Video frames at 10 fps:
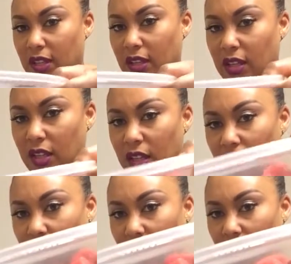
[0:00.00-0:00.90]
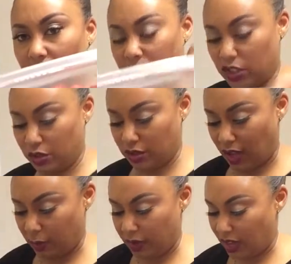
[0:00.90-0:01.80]
So
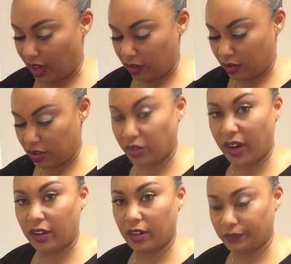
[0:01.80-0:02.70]
I can put that on the strainer.